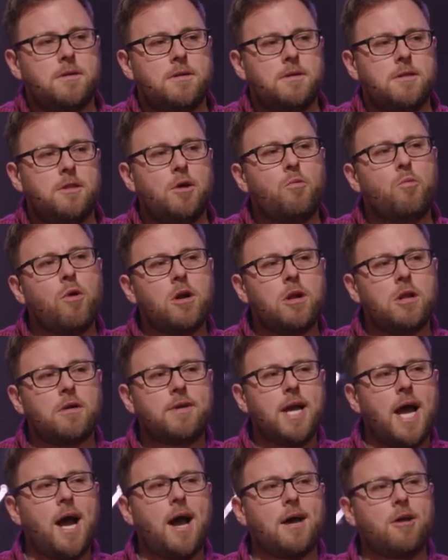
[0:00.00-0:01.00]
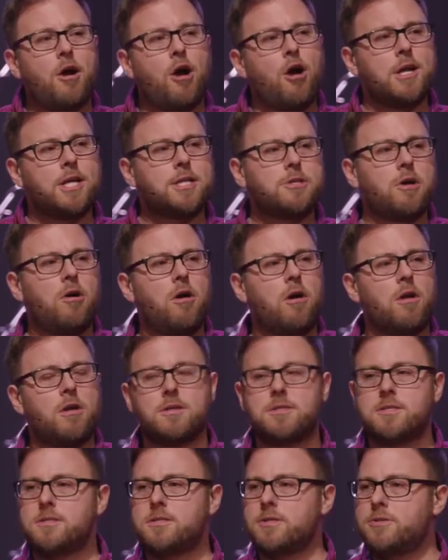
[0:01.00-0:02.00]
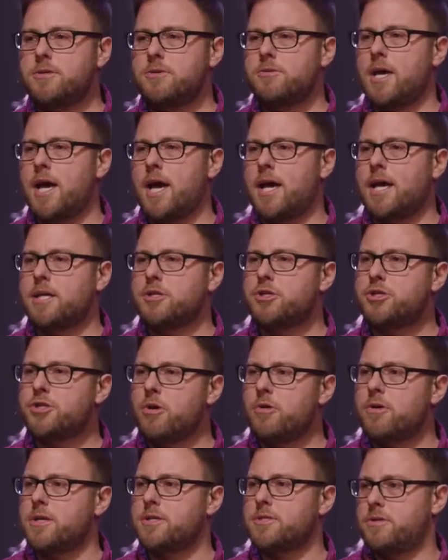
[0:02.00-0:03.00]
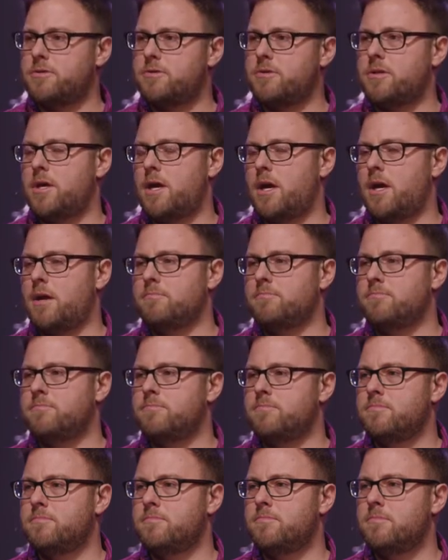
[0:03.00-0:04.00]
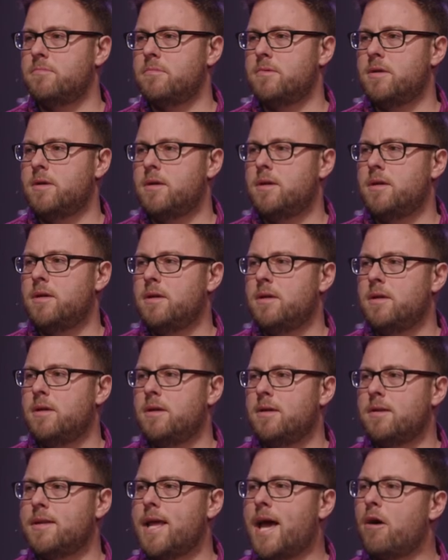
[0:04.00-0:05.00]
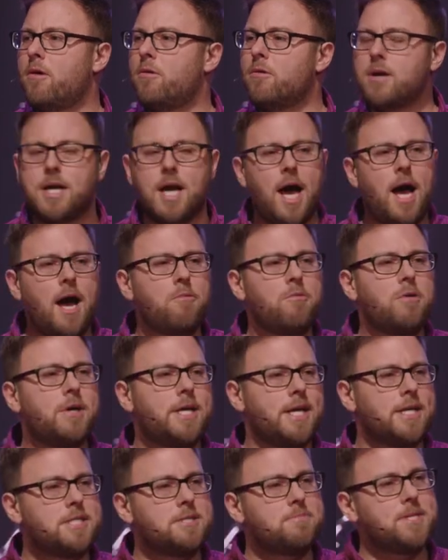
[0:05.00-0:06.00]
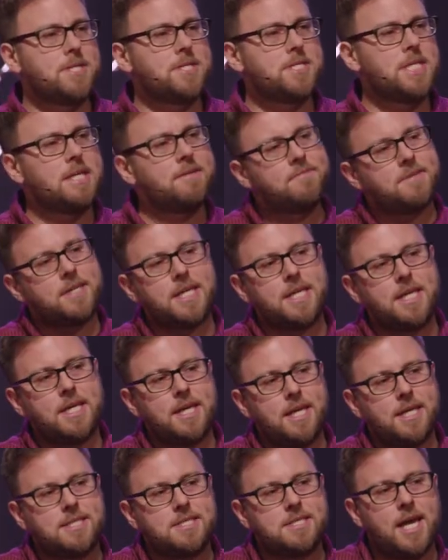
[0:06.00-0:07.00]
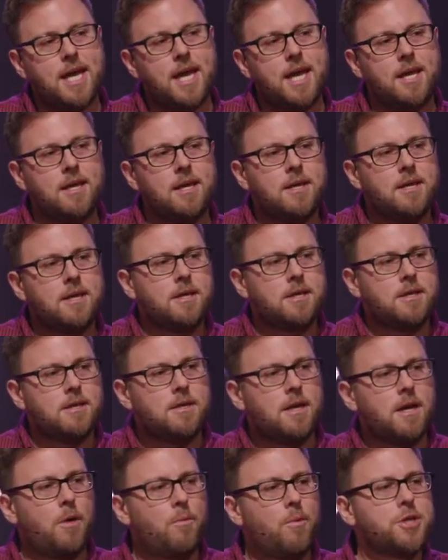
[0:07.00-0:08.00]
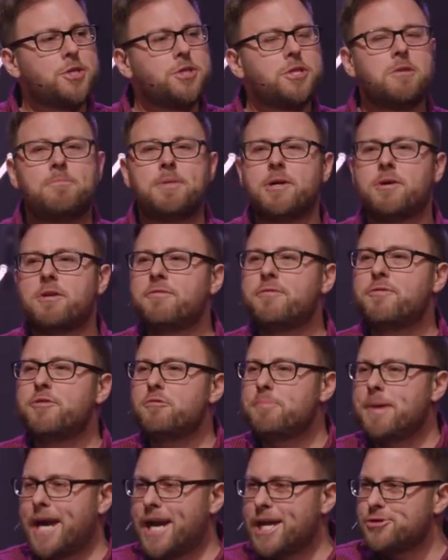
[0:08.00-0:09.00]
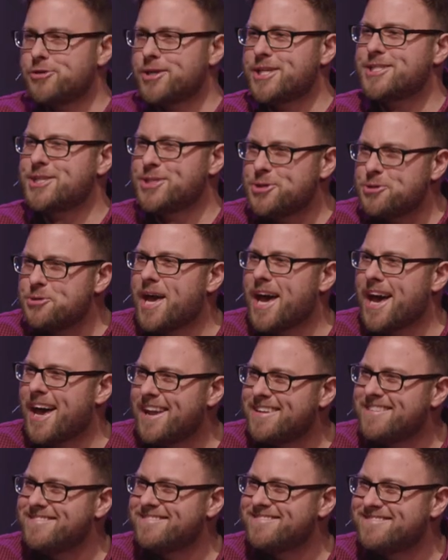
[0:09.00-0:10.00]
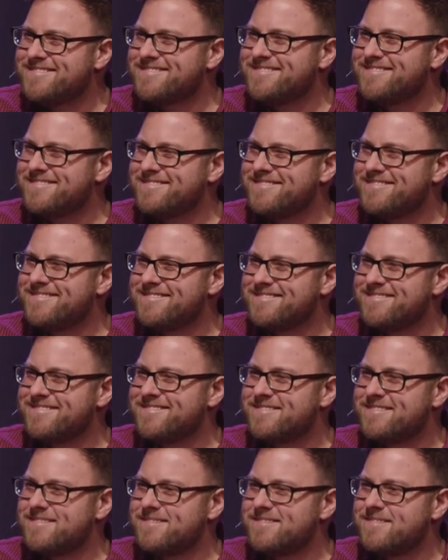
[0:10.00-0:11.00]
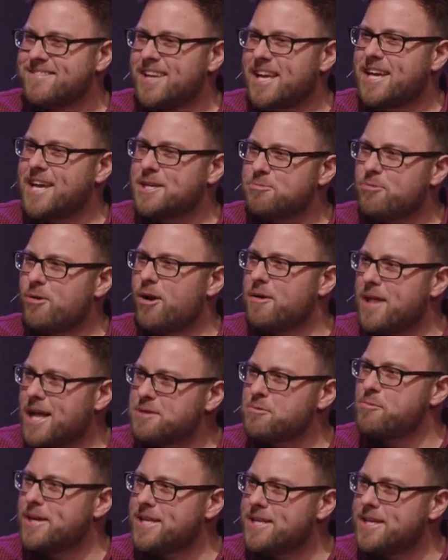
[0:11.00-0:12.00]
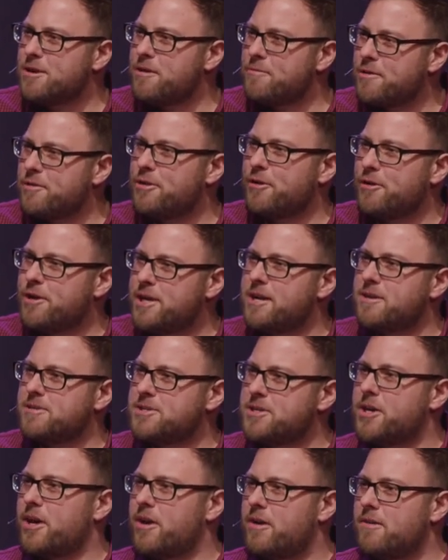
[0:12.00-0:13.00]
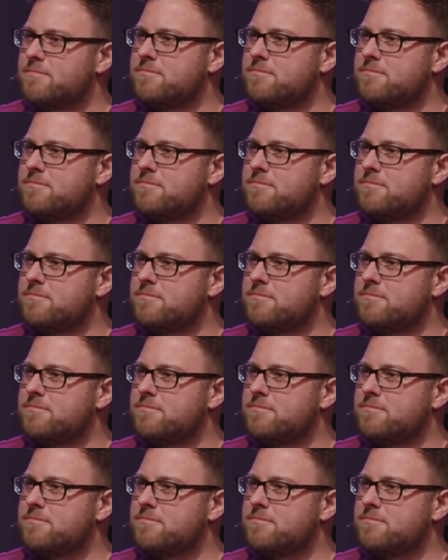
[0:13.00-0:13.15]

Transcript: the Word of God already taught us to do that and showed us to do that. Now, God will get specific and say, I want you to build a food pantry to do that. And guess what? That's what we did over 30 years ago.